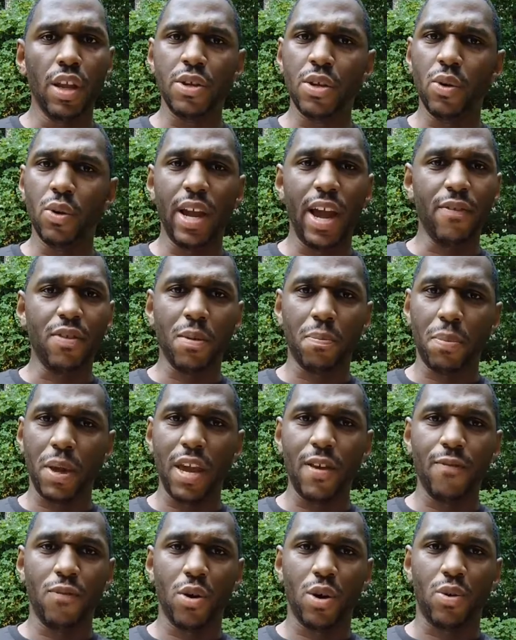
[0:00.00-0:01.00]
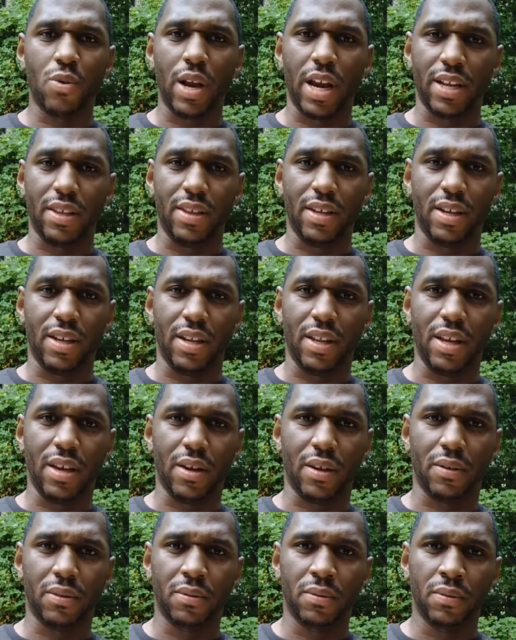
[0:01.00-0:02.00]
you don't have to pay for it right then and
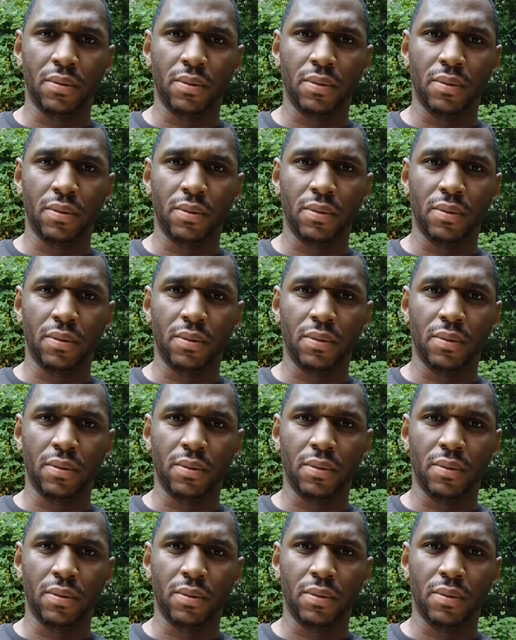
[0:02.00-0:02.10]
there.